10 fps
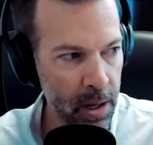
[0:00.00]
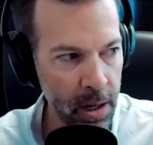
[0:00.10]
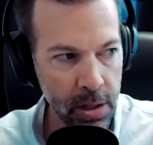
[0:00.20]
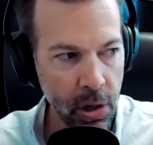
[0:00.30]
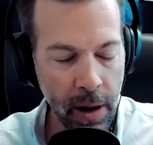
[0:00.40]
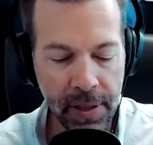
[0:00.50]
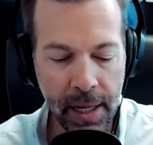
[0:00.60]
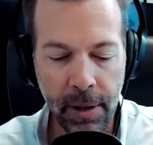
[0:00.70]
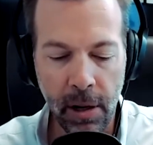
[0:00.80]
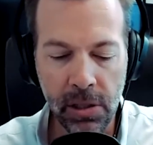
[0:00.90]
Joe, I think
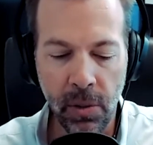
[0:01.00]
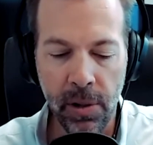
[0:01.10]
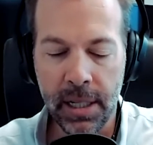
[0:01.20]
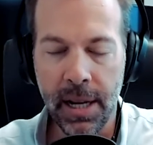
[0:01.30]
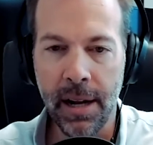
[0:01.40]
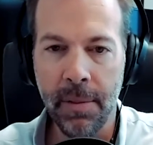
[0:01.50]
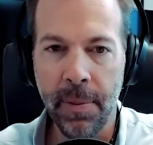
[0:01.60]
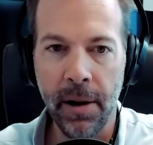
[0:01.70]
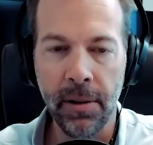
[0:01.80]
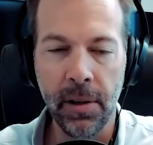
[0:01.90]
we also wanted to talk
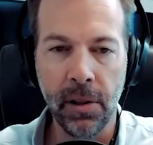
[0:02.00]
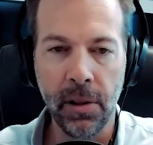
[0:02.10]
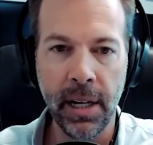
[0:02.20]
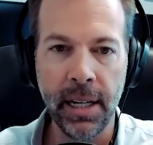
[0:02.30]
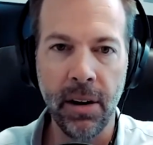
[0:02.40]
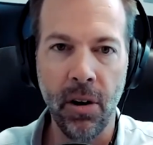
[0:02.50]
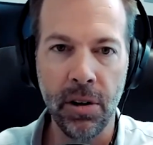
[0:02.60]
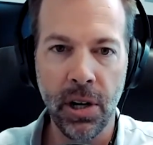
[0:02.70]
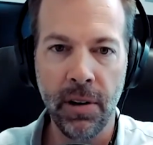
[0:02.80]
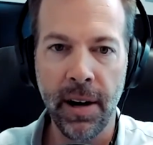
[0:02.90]
about looking at
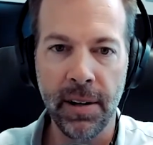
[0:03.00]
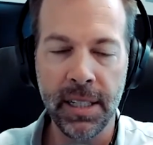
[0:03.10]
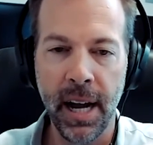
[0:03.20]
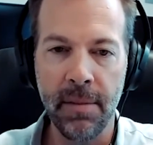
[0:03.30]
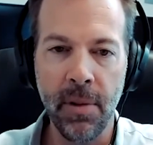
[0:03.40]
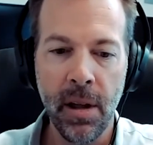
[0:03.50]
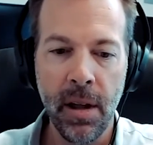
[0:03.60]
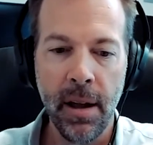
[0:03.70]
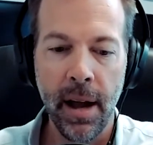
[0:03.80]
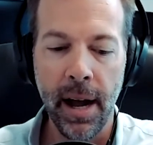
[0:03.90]
turnaround time,
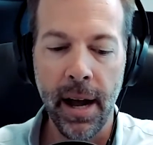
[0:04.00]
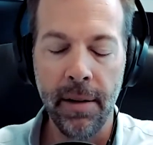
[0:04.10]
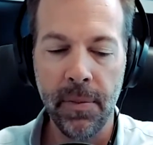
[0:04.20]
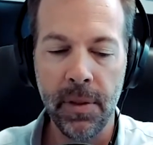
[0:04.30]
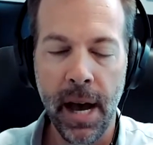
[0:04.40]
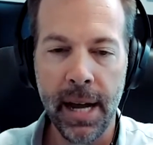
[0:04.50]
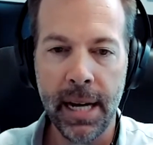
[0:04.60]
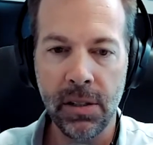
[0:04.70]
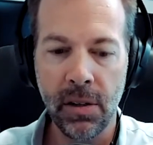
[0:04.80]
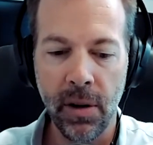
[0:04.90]
not
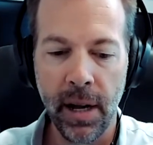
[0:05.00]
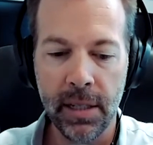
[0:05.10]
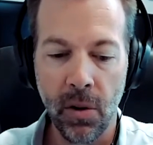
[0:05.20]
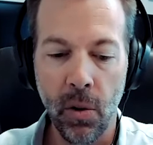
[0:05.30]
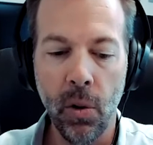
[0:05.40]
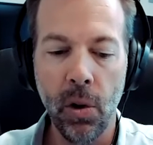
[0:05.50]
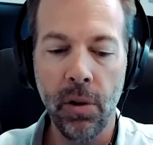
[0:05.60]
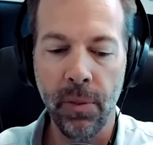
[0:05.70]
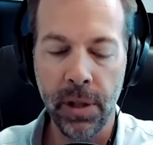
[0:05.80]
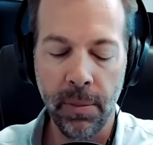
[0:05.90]
as a
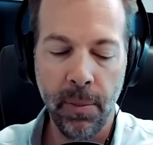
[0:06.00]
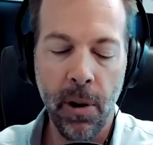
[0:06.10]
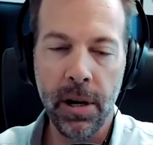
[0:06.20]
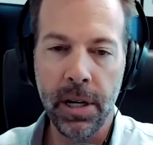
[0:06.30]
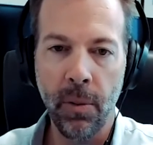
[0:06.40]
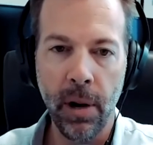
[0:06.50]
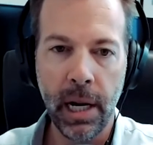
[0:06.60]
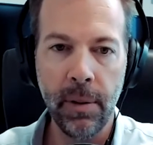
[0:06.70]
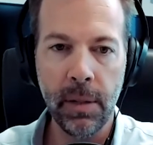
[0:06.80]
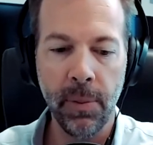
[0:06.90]
whole with the partner you're
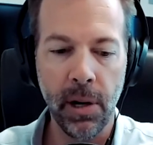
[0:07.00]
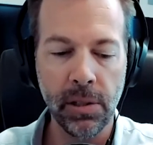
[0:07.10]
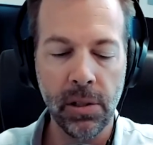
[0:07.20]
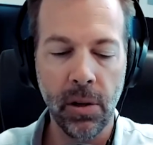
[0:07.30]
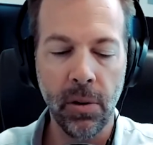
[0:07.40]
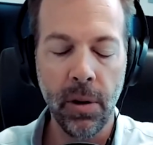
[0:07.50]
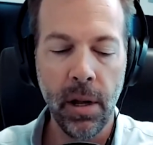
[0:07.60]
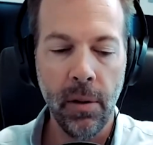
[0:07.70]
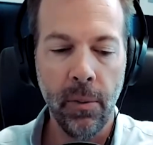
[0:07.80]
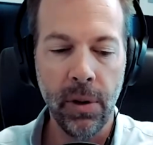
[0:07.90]
working with, but also
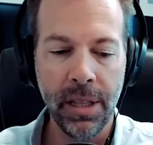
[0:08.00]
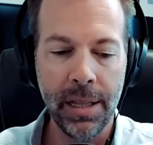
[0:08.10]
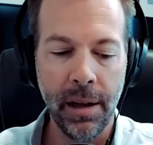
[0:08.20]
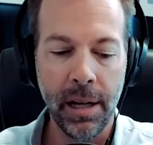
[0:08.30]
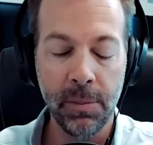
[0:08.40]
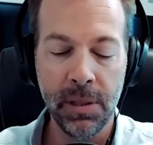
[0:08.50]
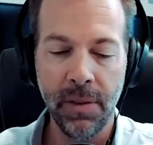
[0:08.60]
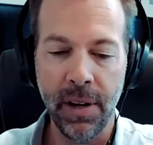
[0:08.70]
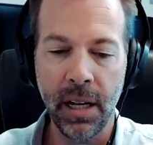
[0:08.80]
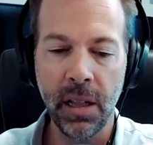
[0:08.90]
within a
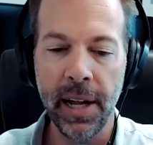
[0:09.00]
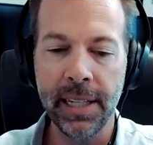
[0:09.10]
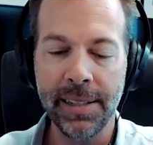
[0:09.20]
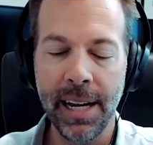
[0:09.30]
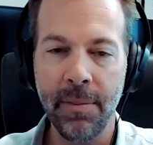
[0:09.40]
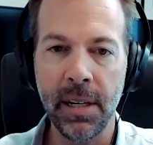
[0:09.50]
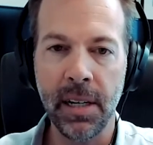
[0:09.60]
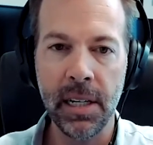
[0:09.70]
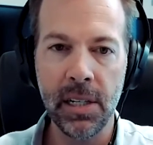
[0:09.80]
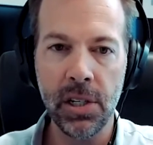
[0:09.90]
specific client segment
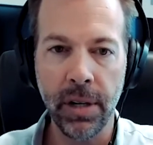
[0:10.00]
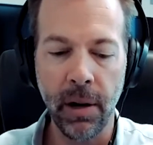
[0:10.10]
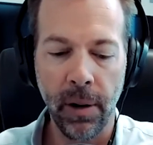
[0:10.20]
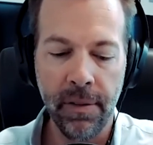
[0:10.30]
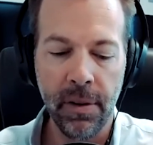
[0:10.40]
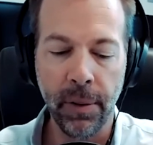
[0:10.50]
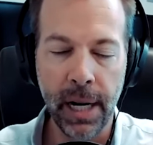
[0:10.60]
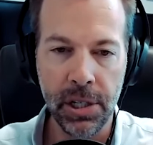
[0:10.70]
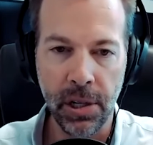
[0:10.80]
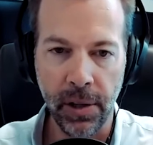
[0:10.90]
and industry or even
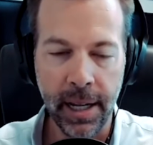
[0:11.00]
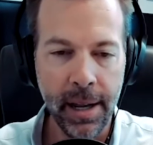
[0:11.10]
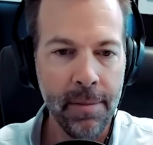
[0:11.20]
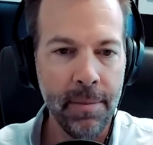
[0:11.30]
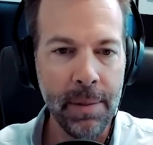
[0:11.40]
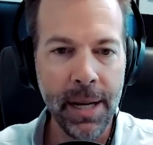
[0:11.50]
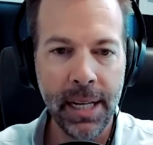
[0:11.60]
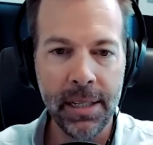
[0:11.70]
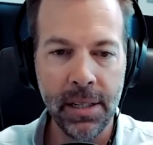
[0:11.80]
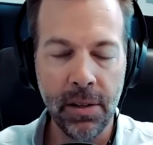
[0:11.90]
regionally. Maybe get
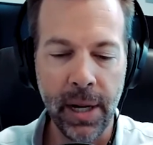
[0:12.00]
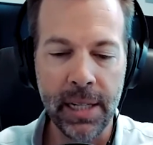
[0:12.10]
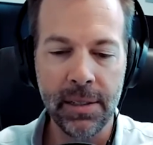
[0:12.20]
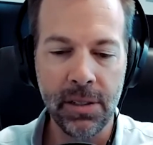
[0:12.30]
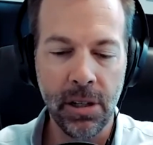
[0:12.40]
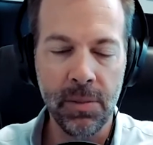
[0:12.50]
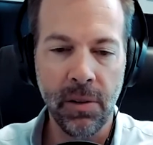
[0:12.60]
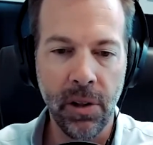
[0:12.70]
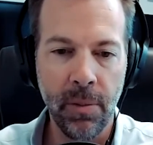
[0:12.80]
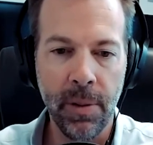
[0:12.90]
into the weeds in terms of a
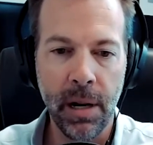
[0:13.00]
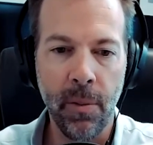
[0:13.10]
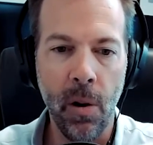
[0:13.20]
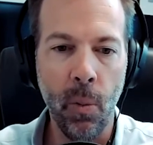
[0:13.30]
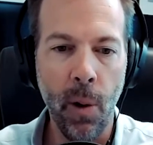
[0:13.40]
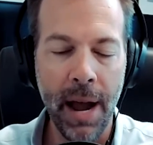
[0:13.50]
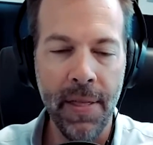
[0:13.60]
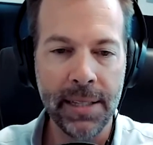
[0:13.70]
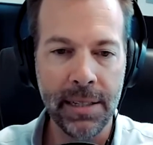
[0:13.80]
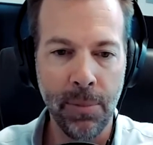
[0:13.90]
little bit on why
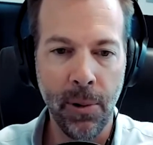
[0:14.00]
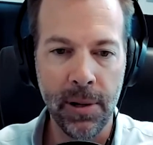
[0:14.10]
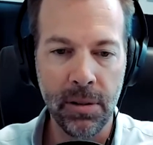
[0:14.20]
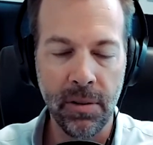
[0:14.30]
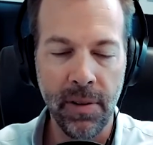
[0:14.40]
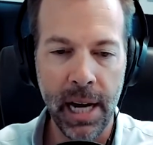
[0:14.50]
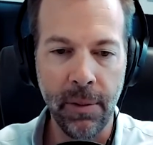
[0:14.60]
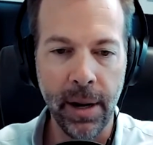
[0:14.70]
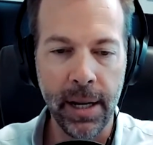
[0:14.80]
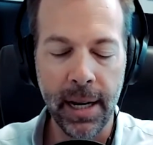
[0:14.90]
that's important to
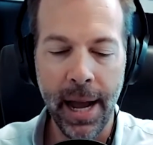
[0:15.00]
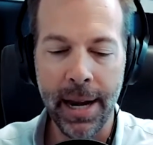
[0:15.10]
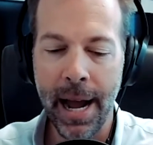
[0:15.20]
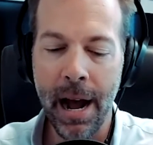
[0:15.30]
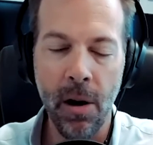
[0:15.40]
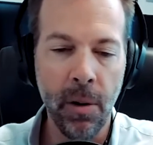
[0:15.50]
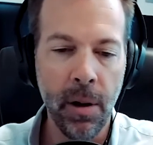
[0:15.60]
evaluate and how